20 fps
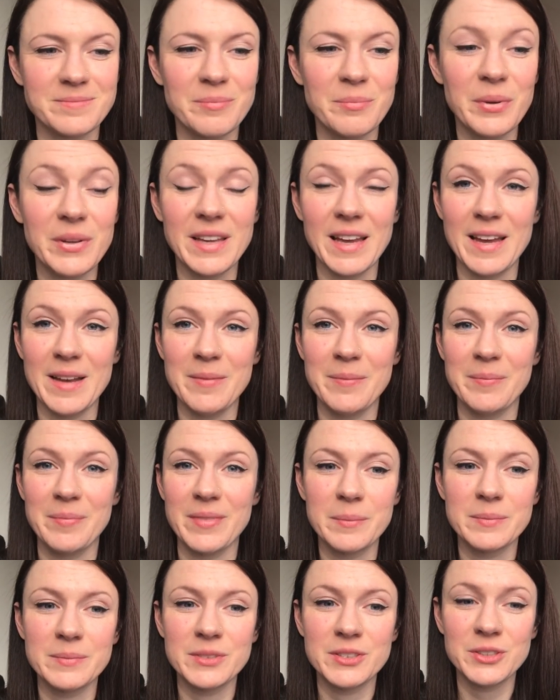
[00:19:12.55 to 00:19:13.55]
But yeah,
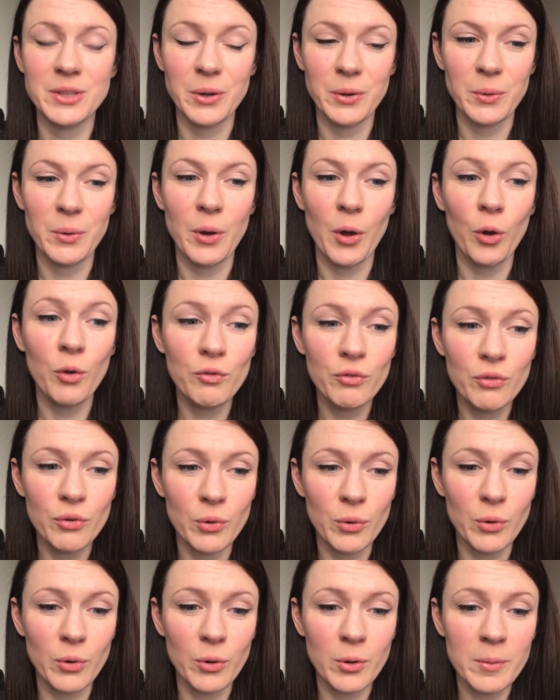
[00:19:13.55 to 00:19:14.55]
so
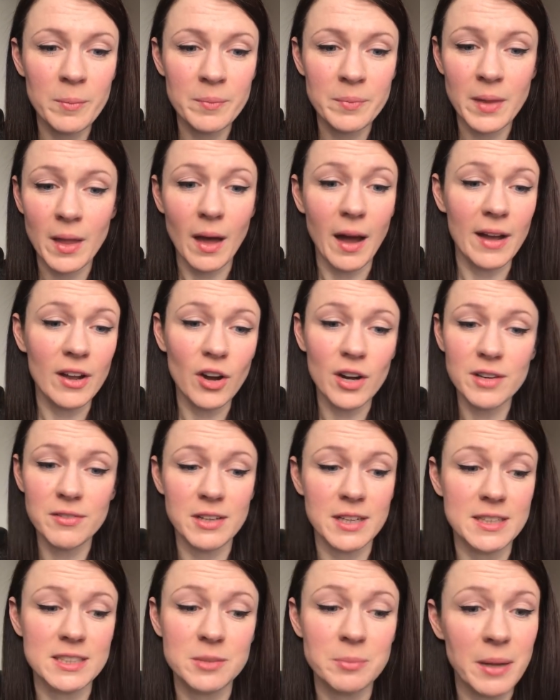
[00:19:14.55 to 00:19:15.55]
overall, I can't
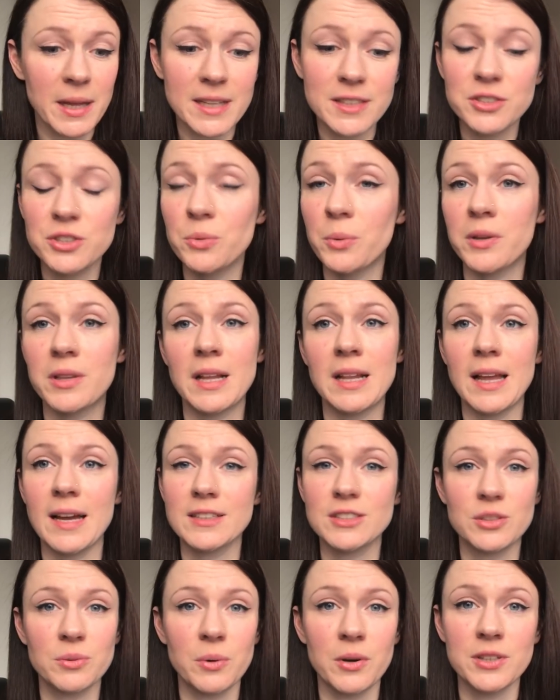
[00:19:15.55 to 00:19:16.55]
even explain to you what that
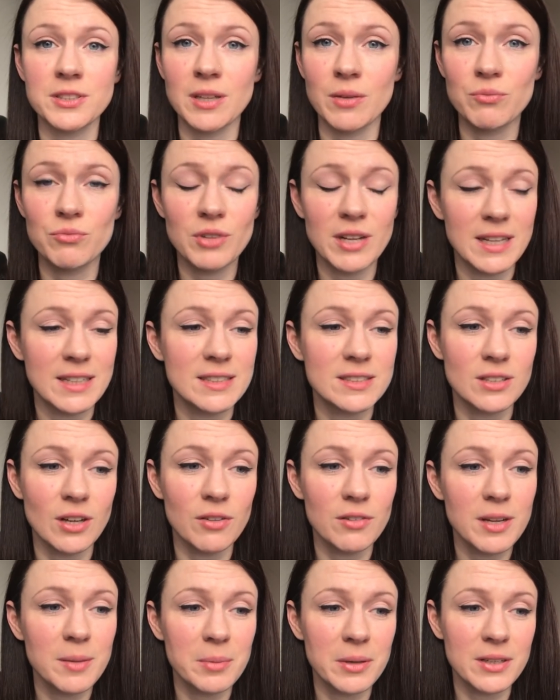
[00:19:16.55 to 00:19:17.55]
lecture was. I'm really
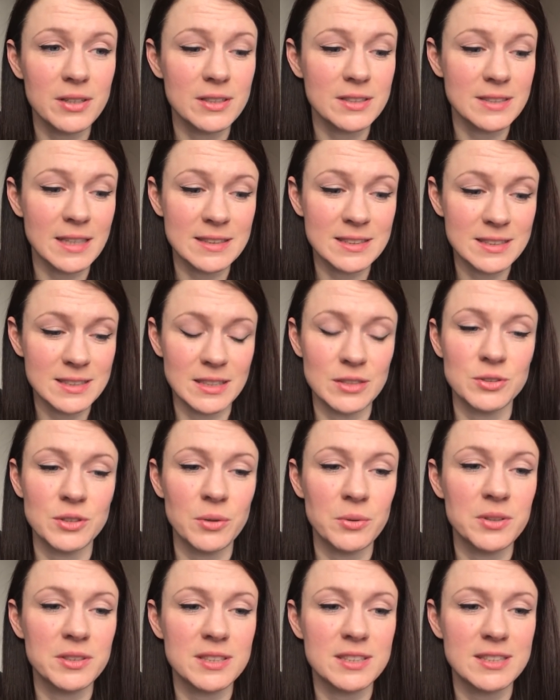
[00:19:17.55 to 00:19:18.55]
sorry because I still
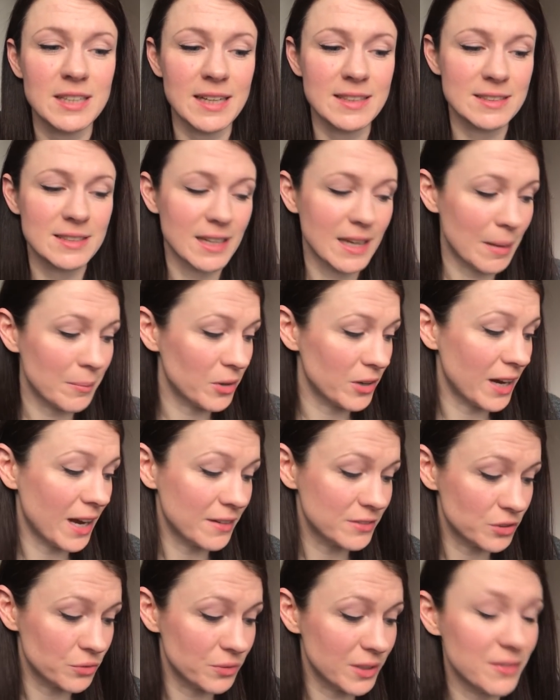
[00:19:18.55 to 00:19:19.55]
don't understand it. I'm going to
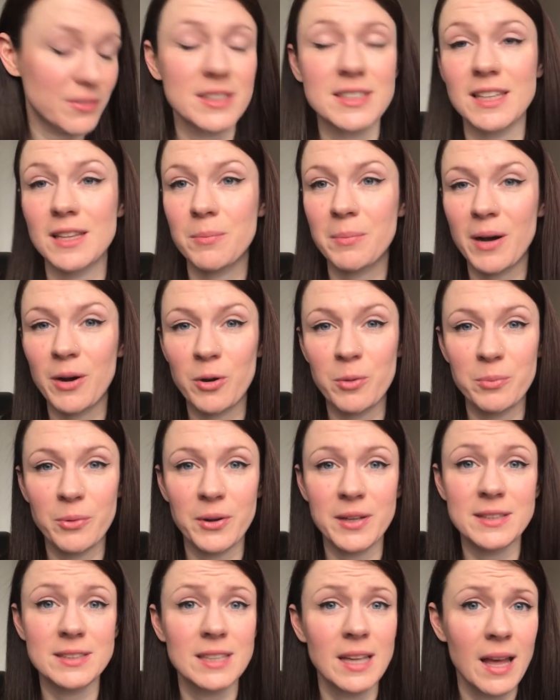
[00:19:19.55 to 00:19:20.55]
have to revisit the
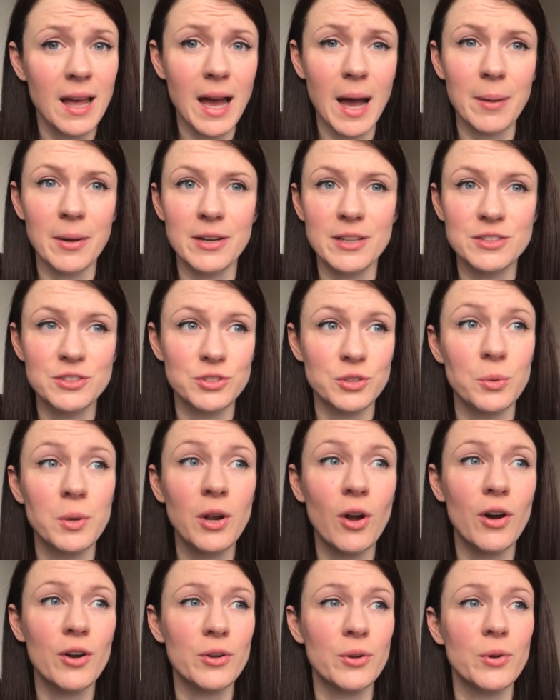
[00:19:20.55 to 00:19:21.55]
PowerPoints. I'm going to do a
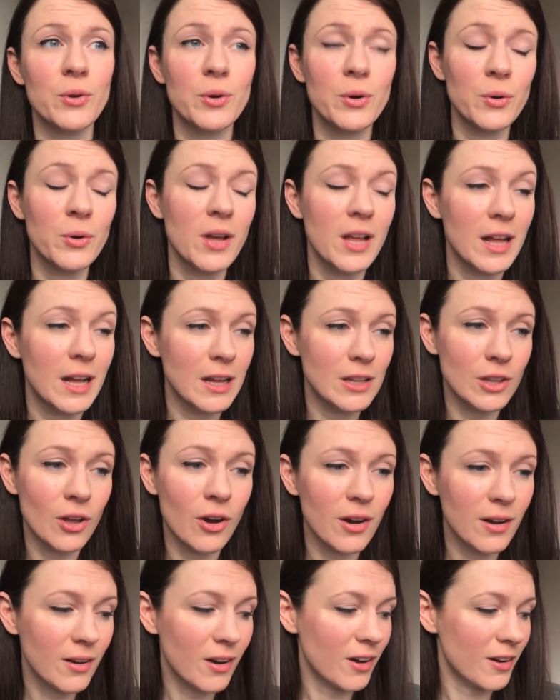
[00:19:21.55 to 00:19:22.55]
lot of Google, a lot
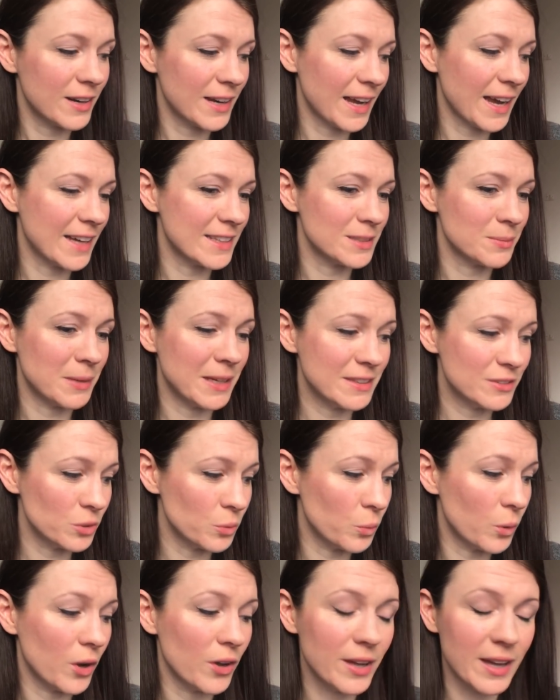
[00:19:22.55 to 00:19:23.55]
of Khan Academy to
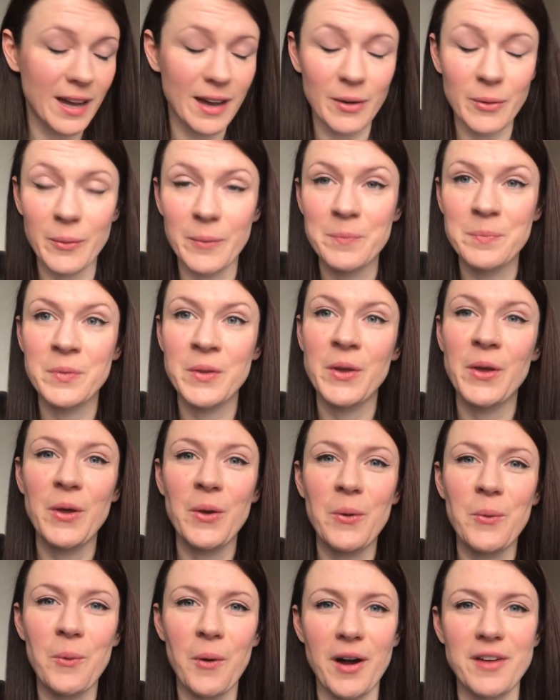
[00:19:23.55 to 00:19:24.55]
work out
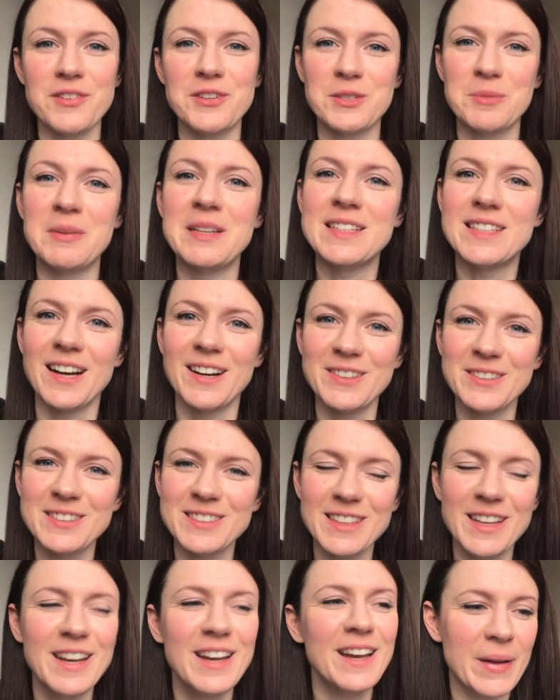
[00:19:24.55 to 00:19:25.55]
what I've just been
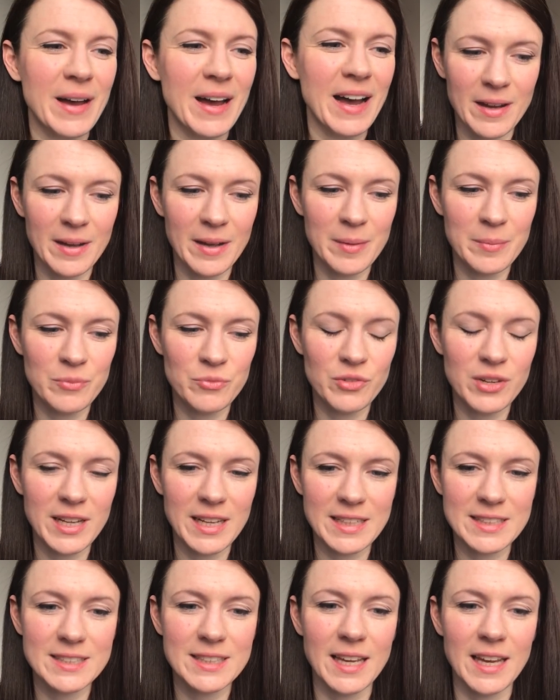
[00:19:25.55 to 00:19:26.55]
told. I'm
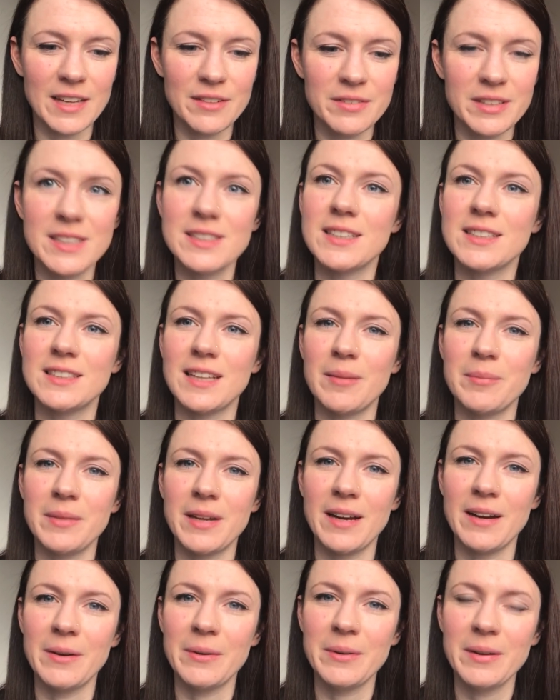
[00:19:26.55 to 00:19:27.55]
really scared for this exam
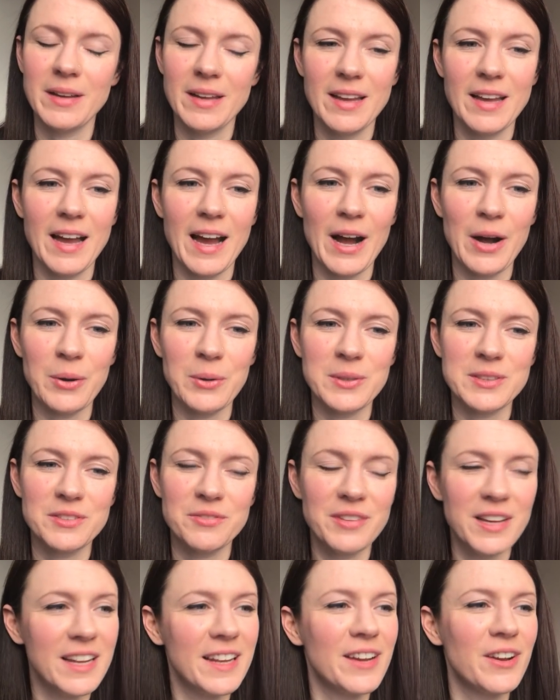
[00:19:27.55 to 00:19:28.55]
now. I was
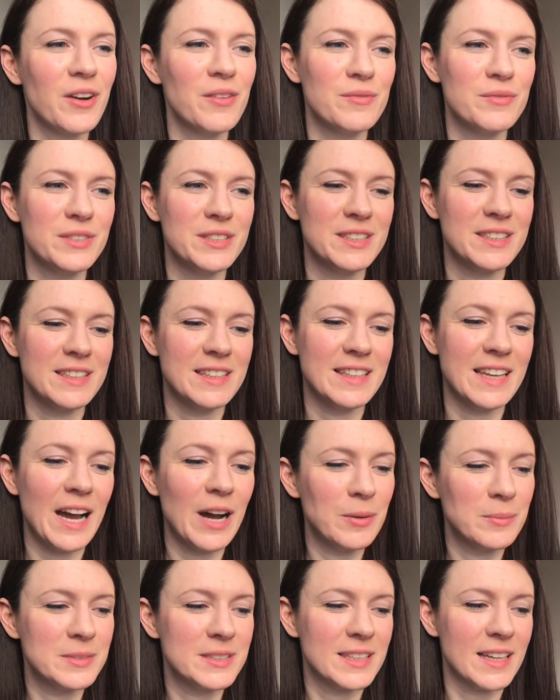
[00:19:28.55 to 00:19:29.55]
feeling confident,
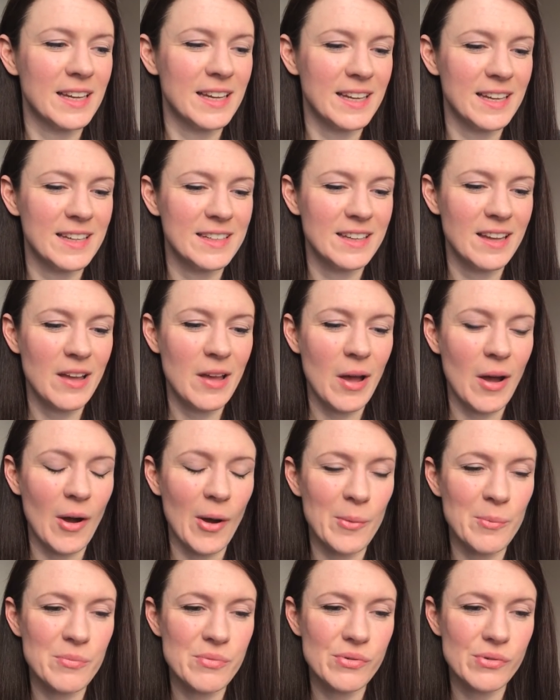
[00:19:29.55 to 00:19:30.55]
now I'm scared.
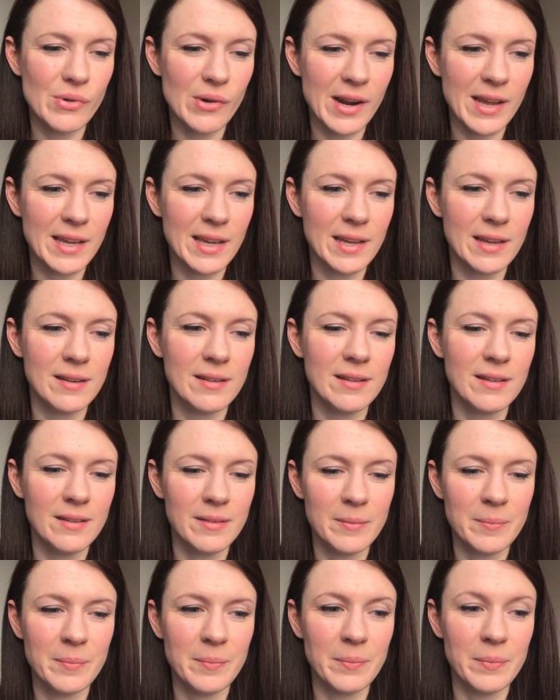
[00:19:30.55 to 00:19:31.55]
I'm praying
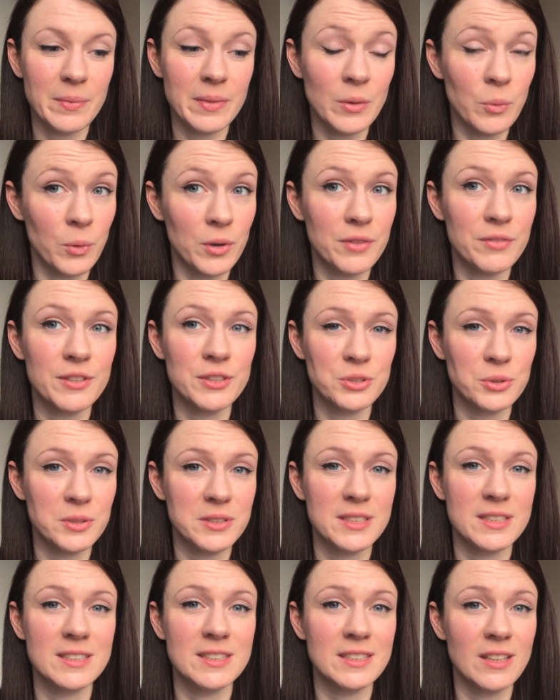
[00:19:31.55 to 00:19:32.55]
that one of the
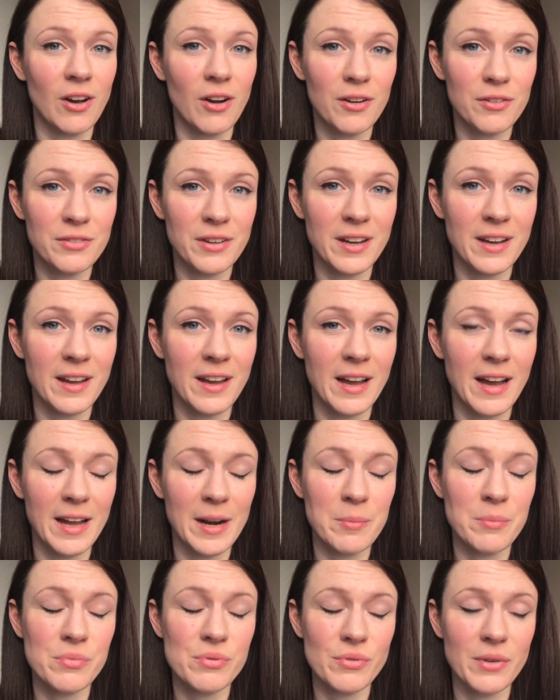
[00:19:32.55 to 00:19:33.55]
choices is Arthur
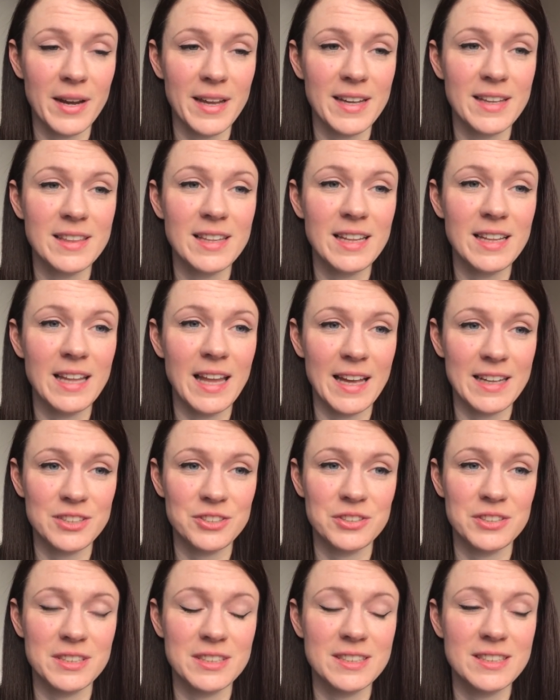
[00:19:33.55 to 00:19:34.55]
and I'm praying the
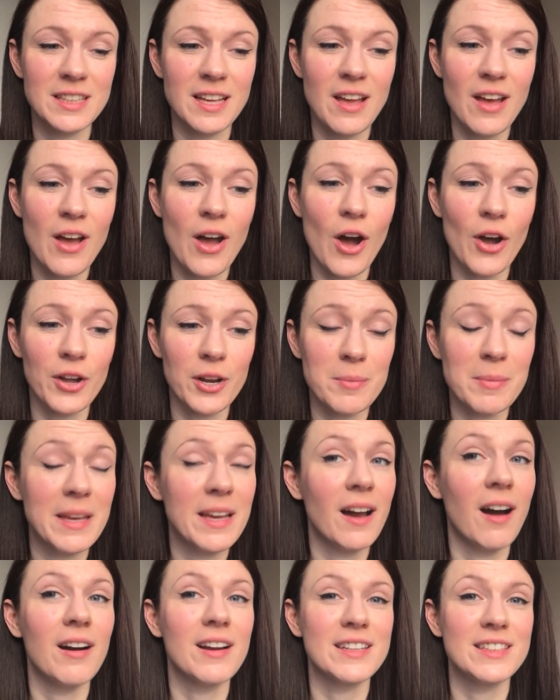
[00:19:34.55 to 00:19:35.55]
lecturers are going to be
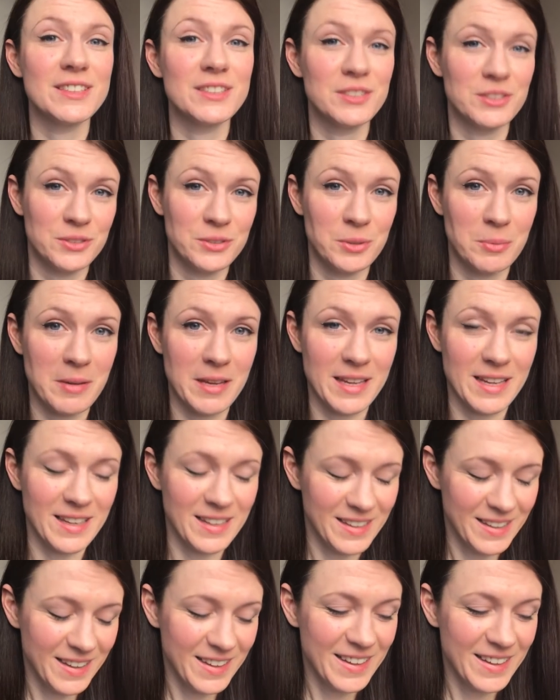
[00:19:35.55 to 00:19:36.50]
kind to me